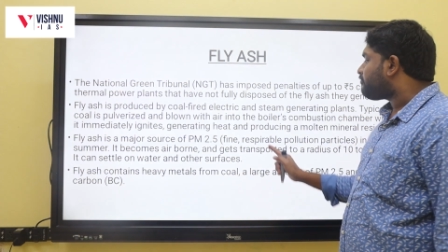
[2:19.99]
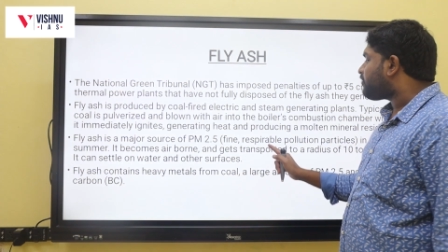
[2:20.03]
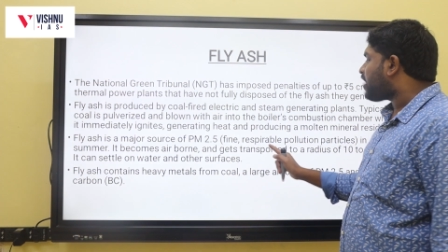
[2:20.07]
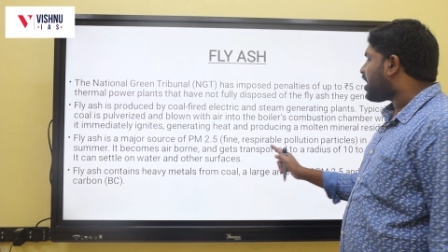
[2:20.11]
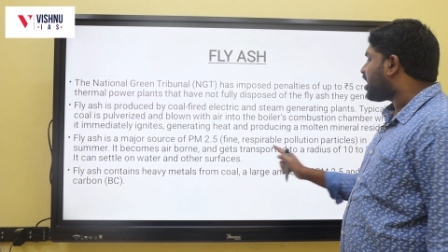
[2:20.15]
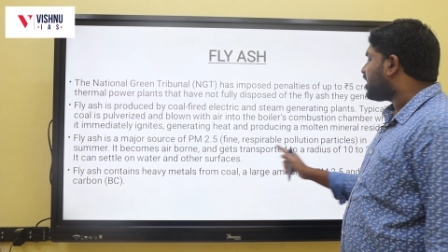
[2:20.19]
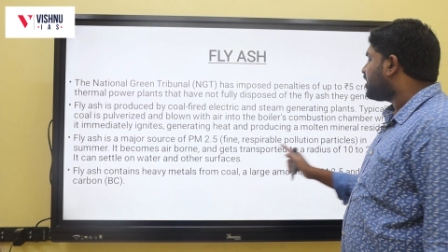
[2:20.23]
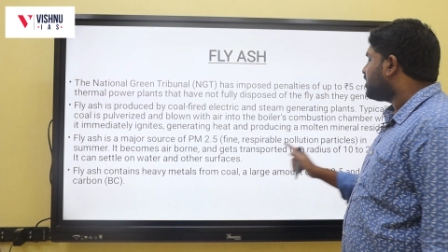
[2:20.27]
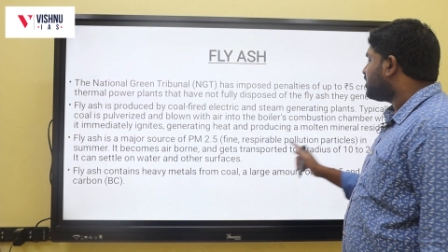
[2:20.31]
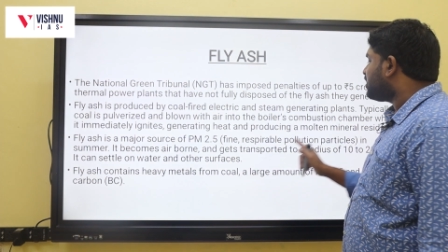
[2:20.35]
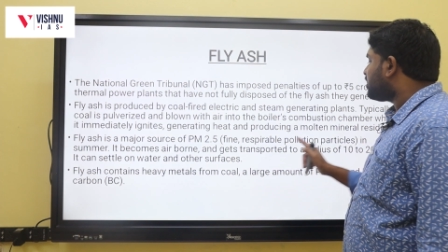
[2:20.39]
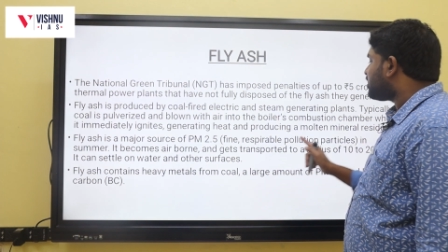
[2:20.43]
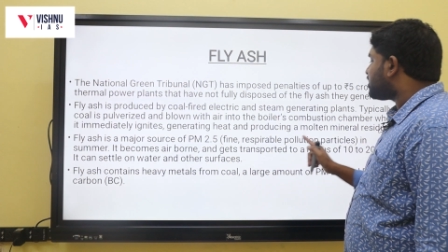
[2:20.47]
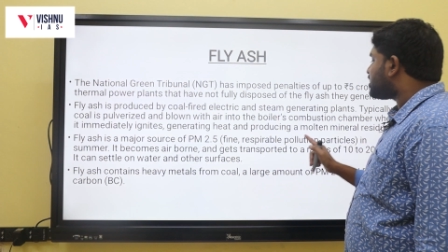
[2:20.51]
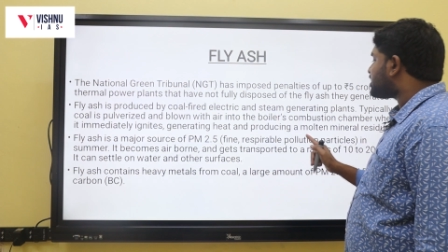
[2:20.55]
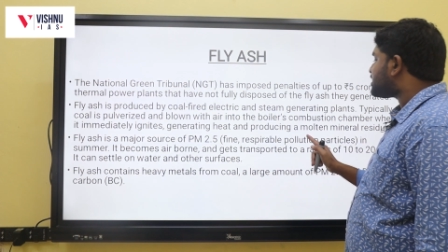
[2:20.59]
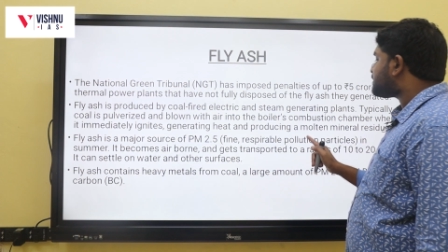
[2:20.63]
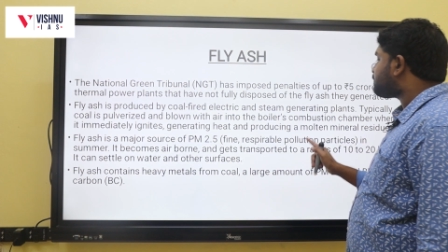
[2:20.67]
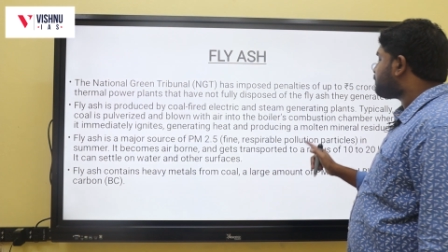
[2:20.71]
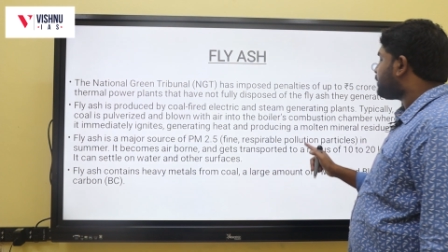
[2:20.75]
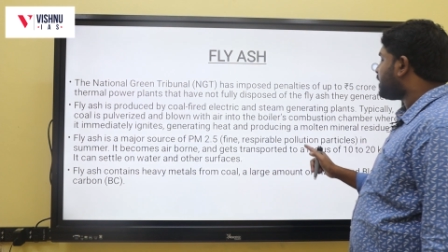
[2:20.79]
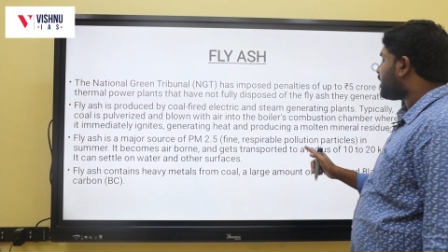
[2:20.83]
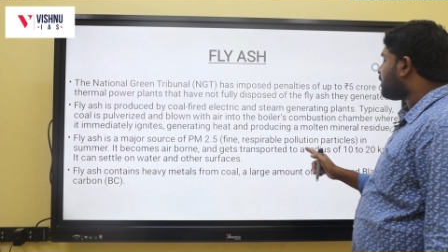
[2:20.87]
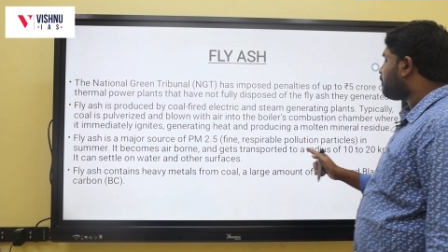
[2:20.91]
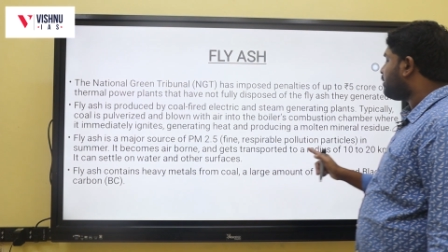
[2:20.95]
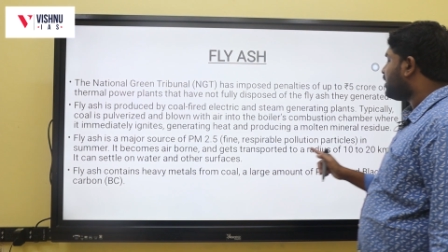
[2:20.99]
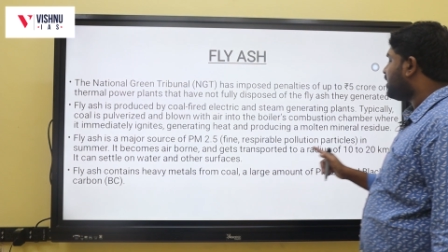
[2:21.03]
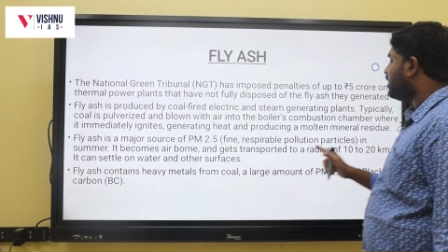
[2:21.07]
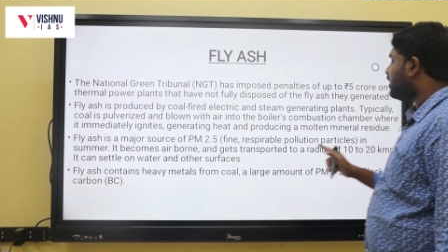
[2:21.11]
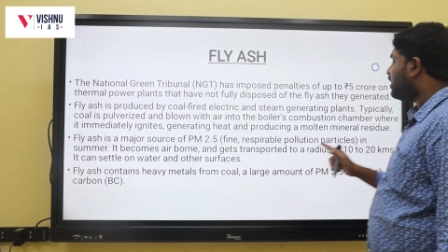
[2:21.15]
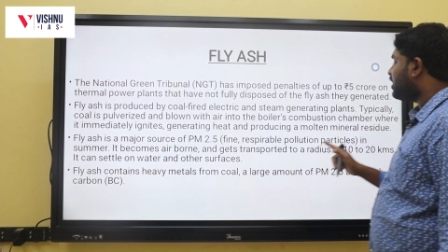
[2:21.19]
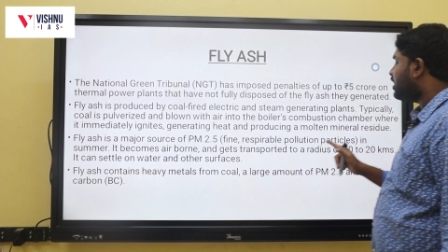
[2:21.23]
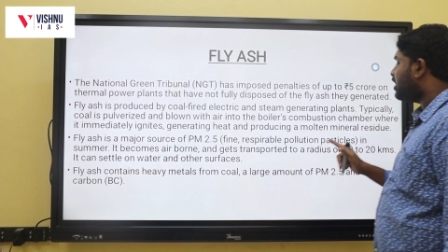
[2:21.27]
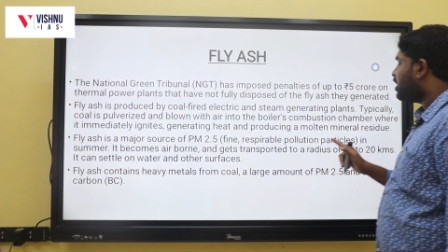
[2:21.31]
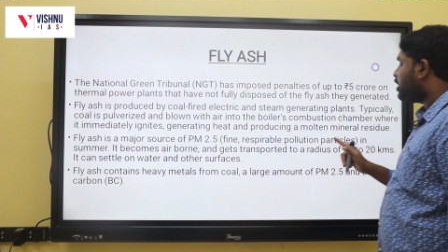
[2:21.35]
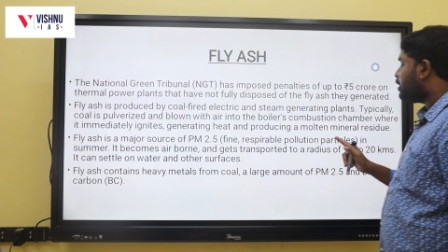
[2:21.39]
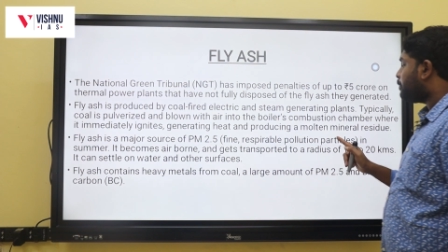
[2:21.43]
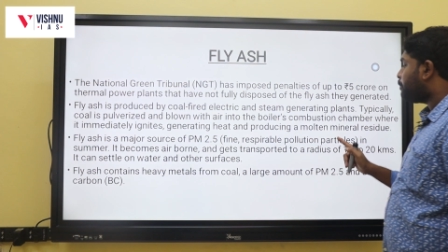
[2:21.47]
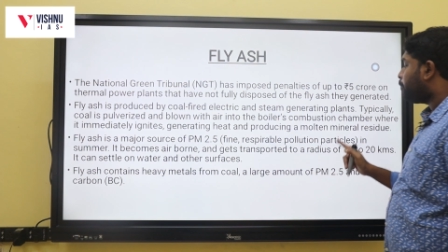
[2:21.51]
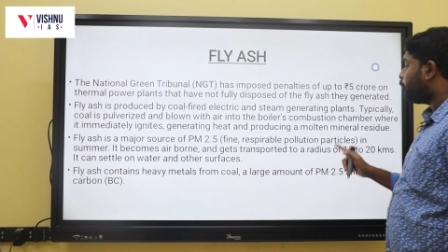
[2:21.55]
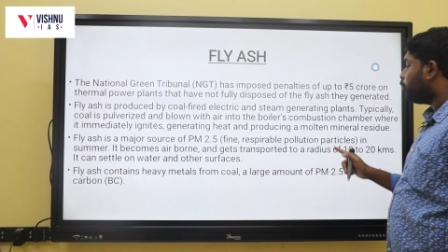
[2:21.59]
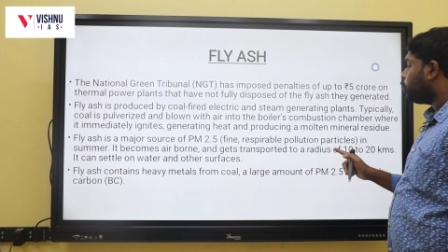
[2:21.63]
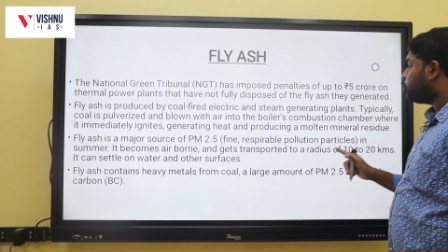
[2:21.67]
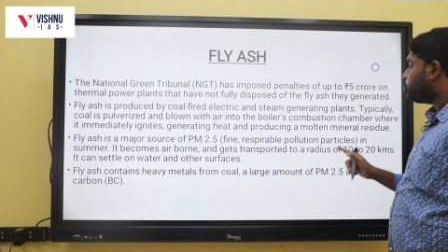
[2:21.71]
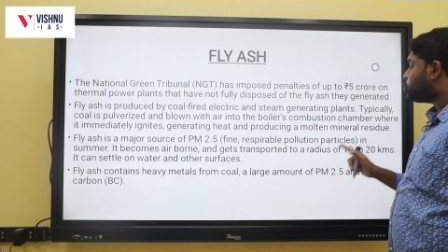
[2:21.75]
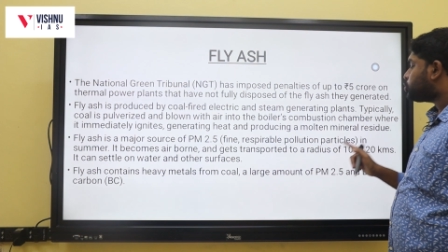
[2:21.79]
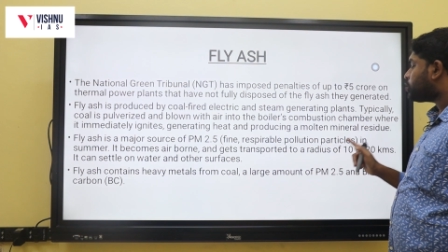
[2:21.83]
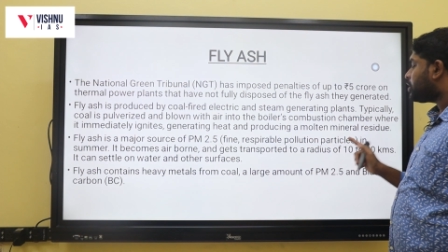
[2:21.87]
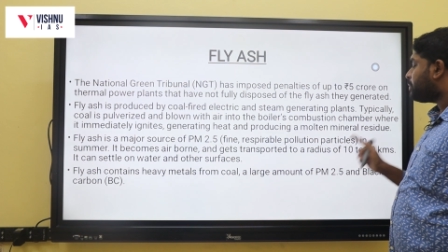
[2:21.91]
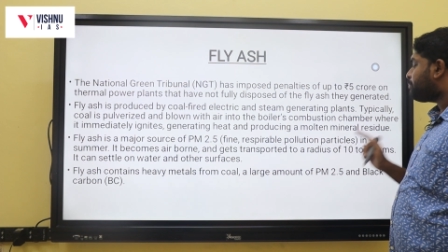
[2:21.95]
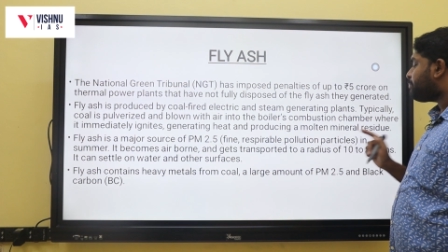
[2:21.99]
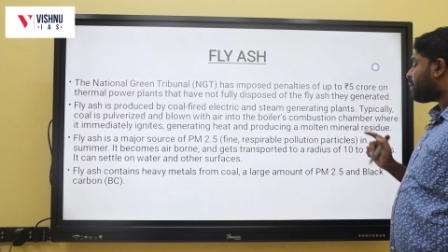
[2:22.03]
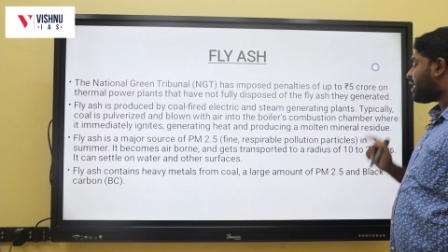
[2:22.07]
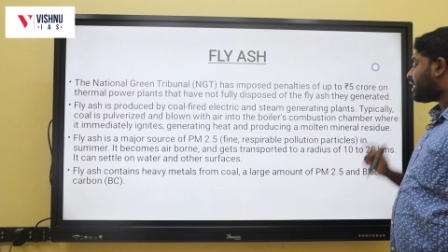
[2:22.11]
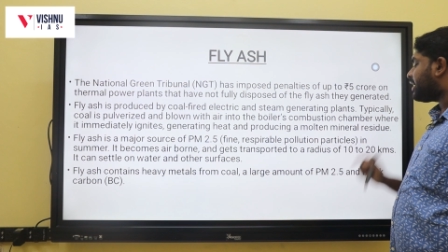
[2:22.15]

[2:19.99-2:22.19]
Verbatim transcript: fine respirable pollution